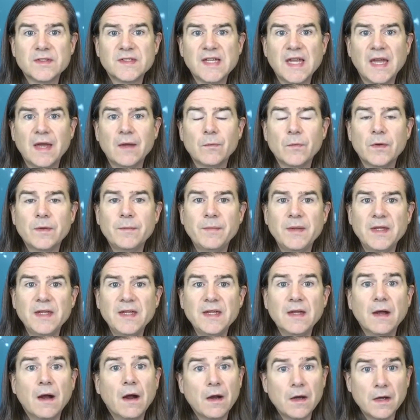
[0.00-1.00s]
to get would
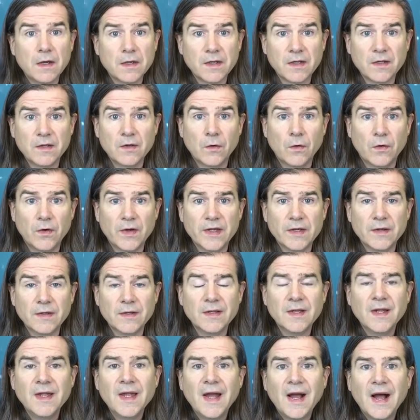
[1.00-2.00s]
be argan
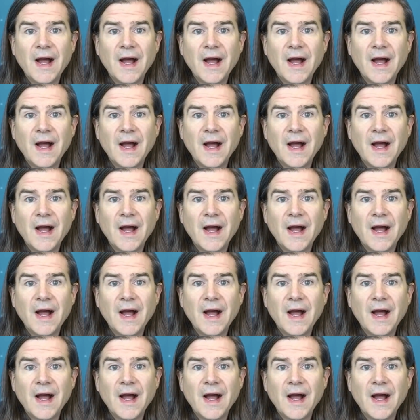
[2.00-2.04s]
oil.